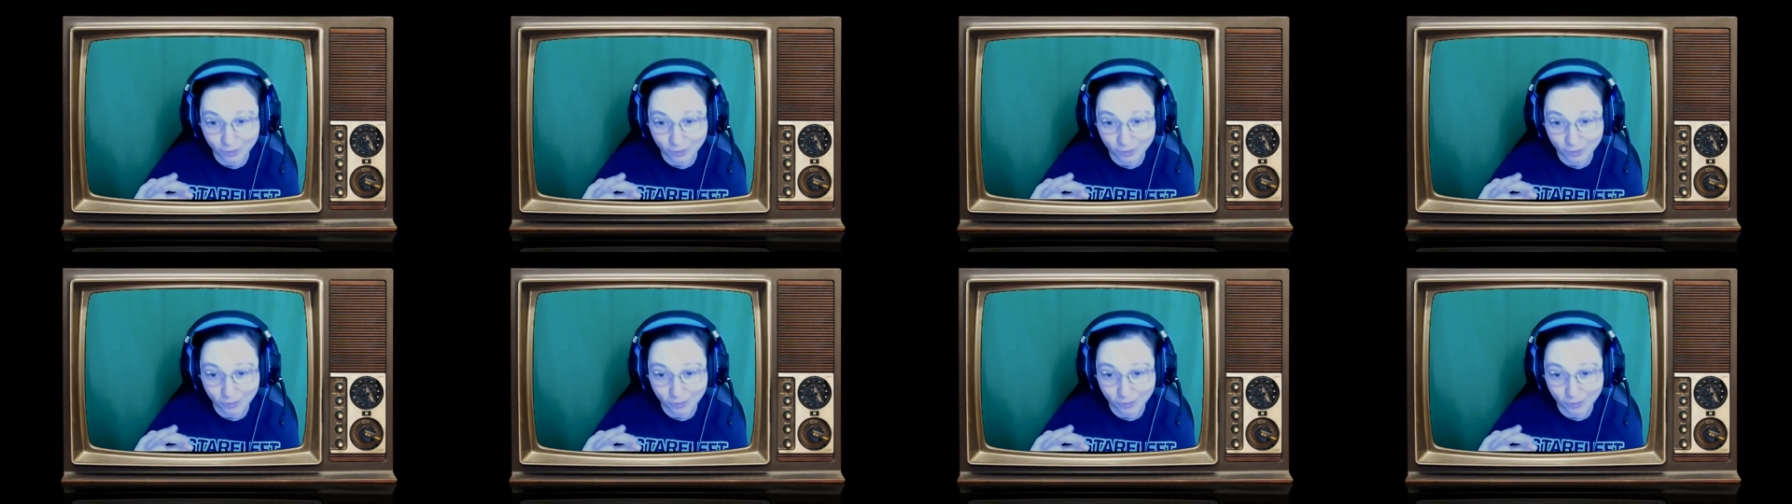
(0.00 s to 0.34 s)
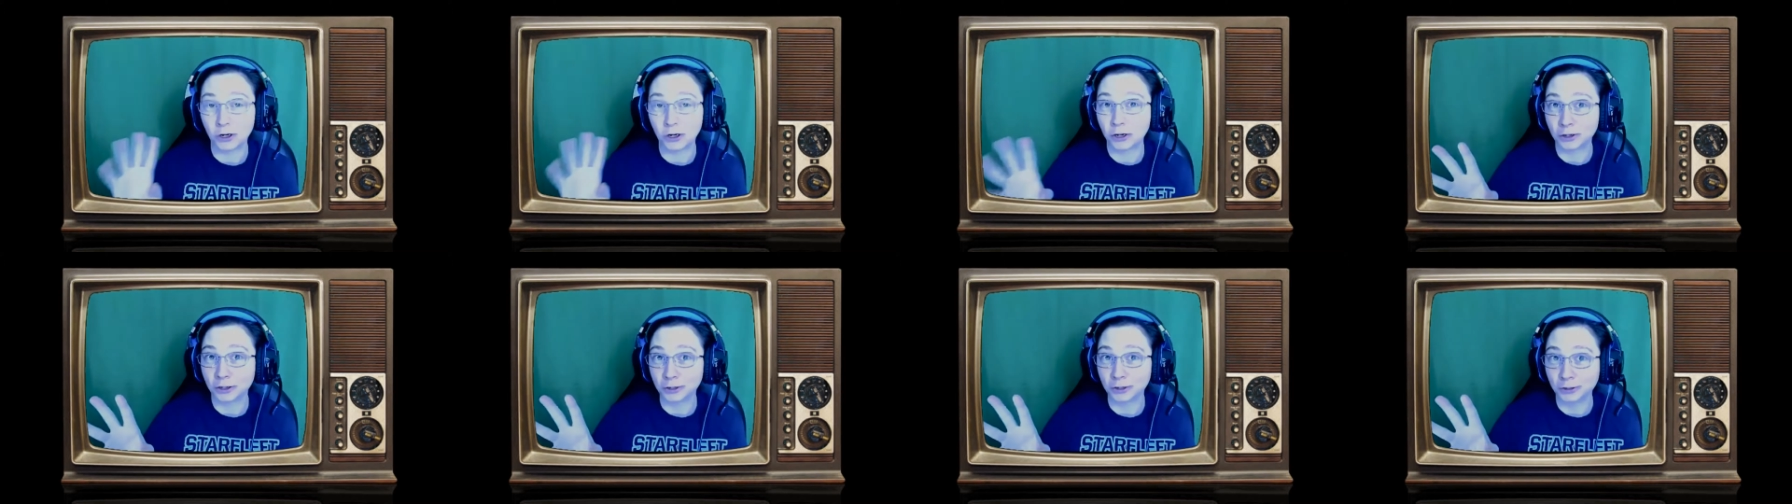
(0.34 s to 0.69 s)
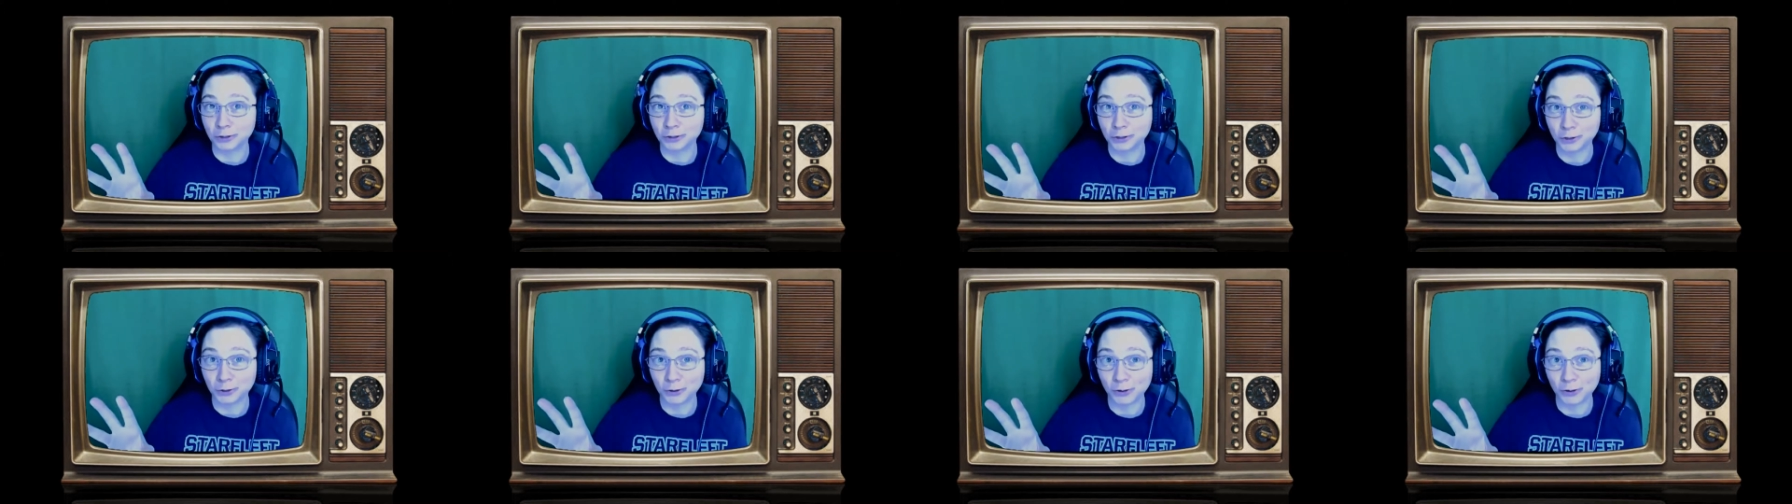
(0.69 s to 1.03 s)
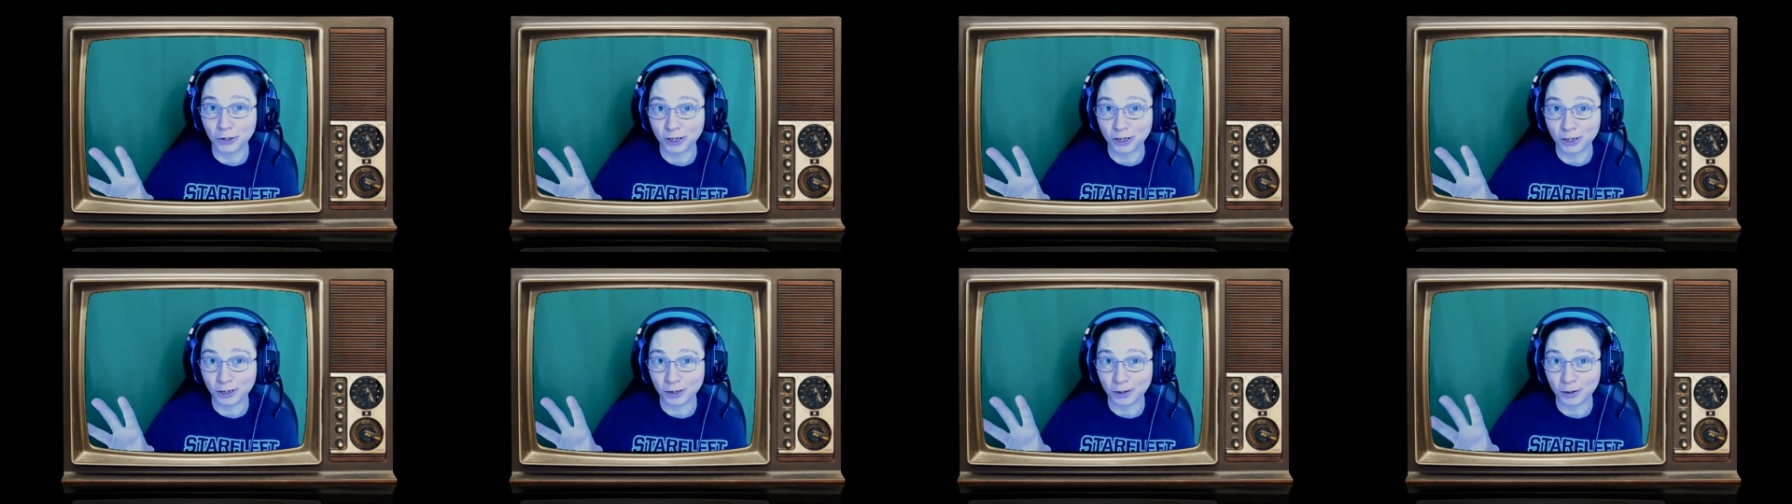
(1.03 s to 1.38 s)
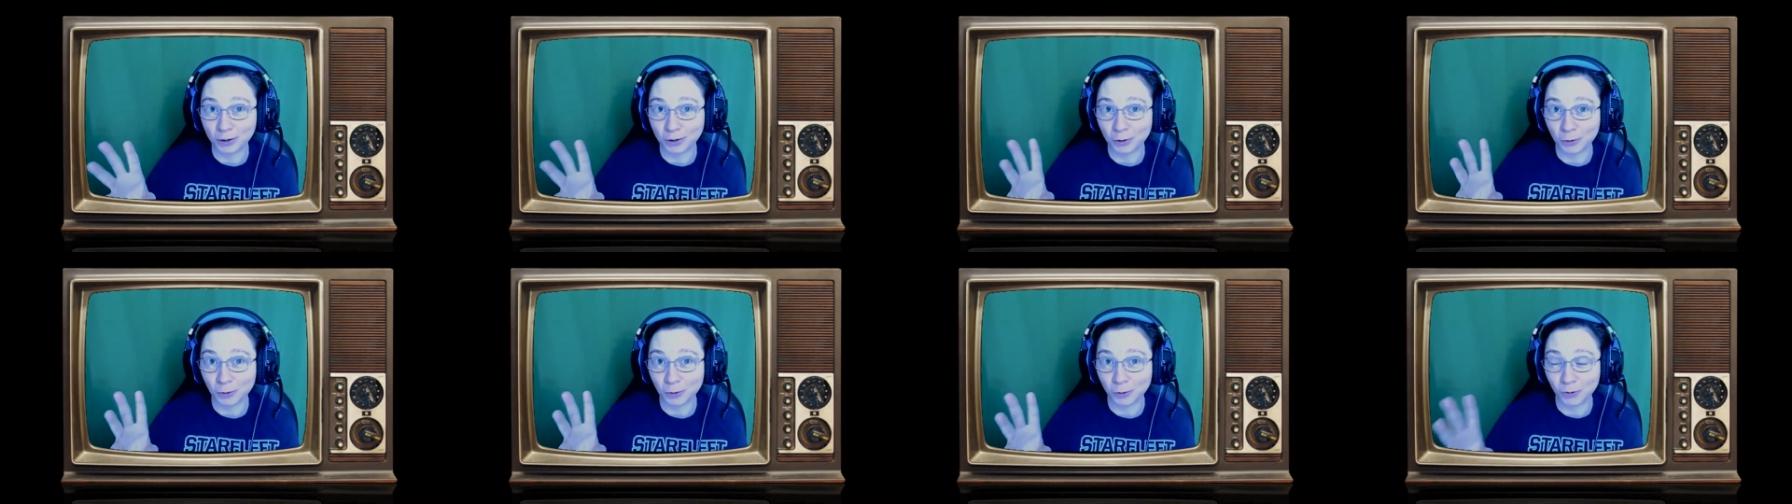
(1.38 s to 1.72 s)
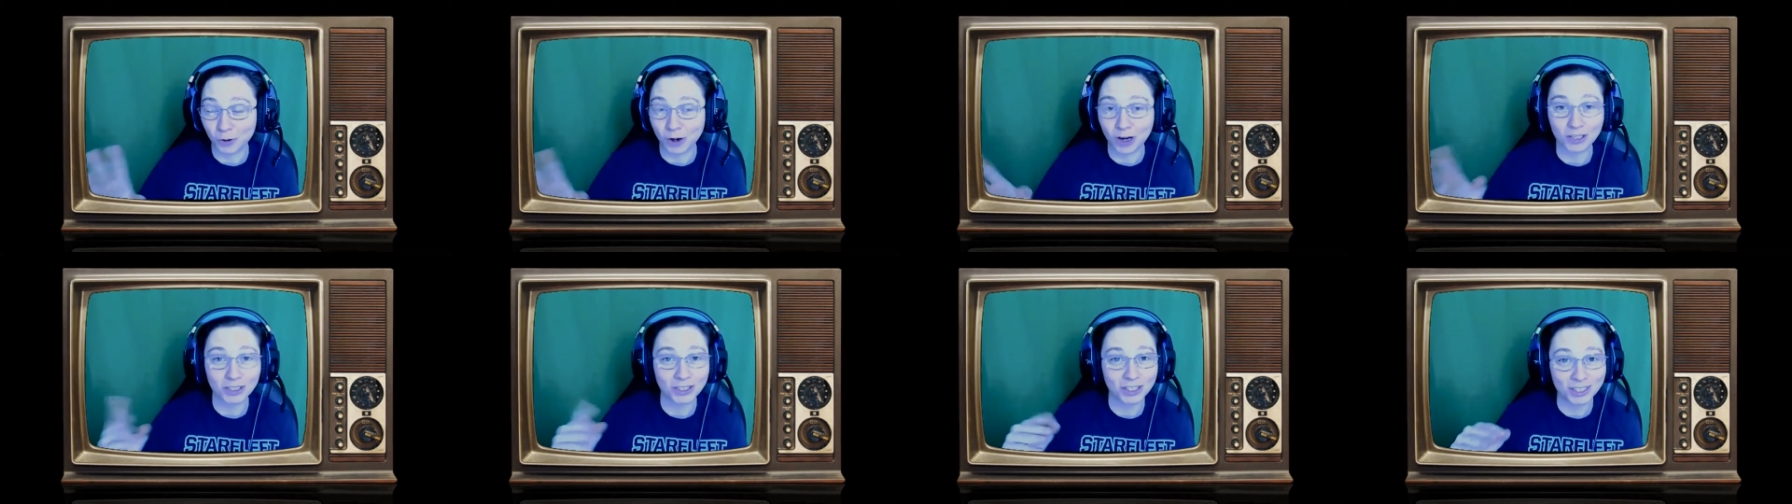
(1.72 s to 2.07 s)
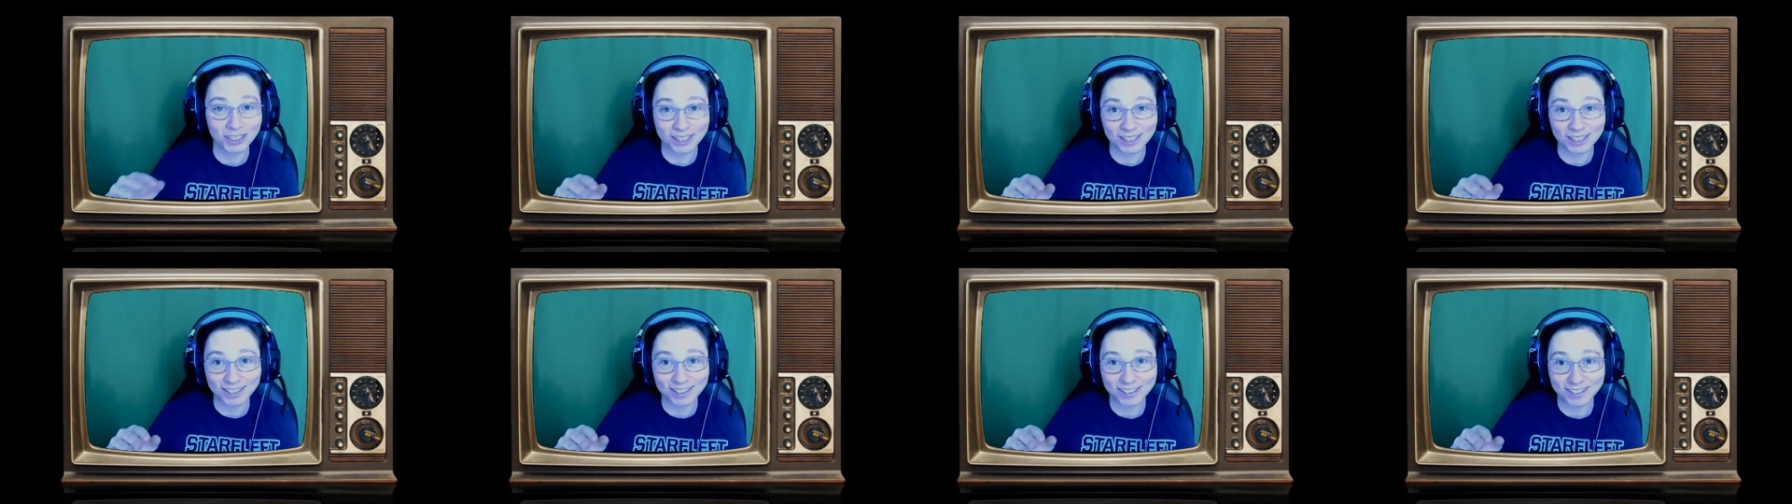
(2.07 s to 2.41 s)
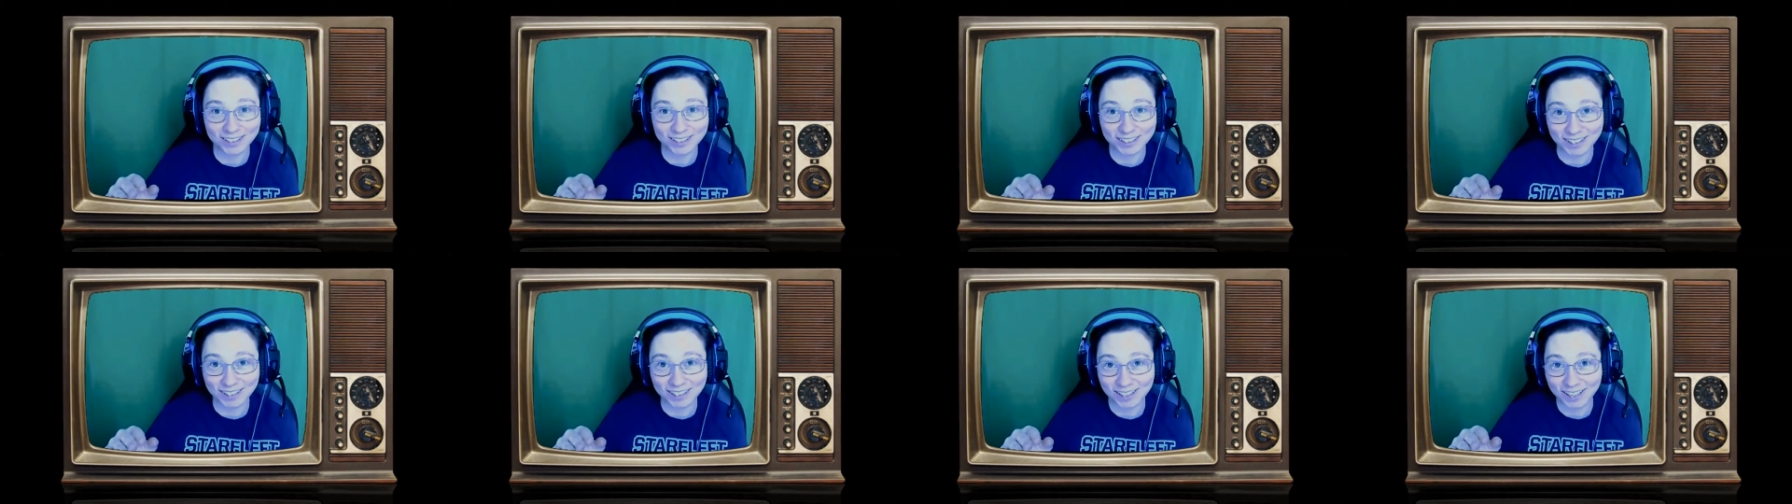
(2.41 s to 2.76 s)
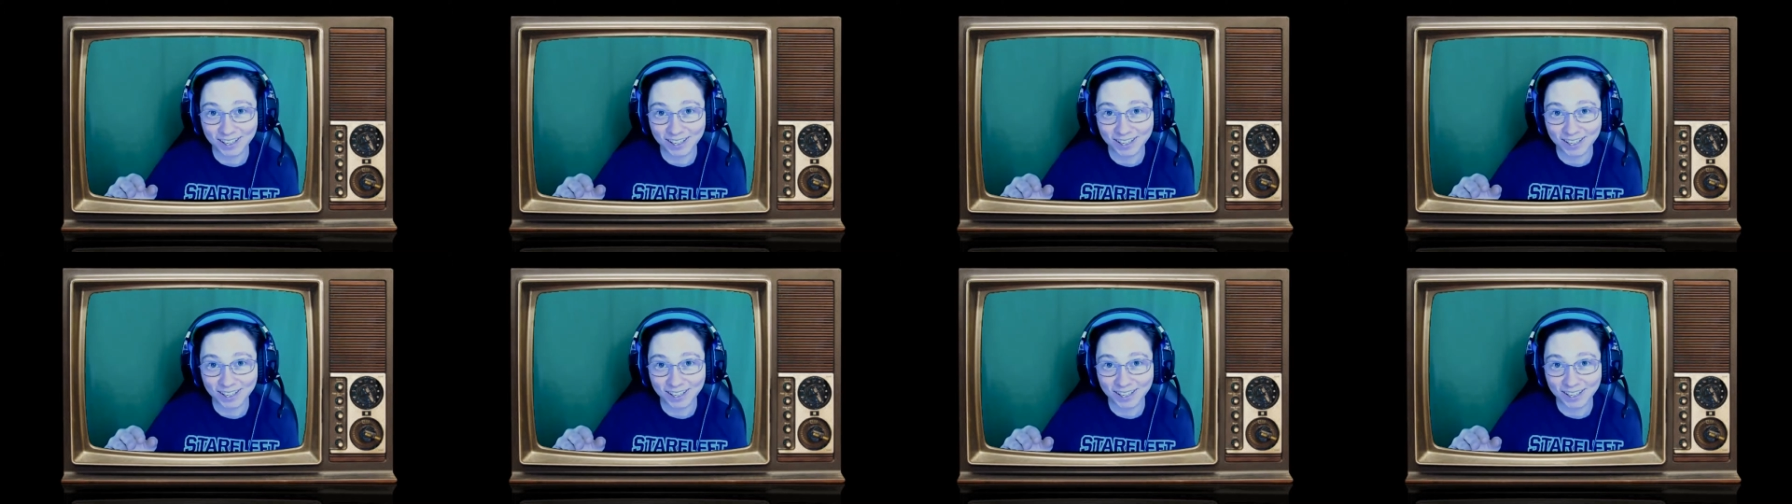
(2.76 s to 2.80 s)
For all those who are watching this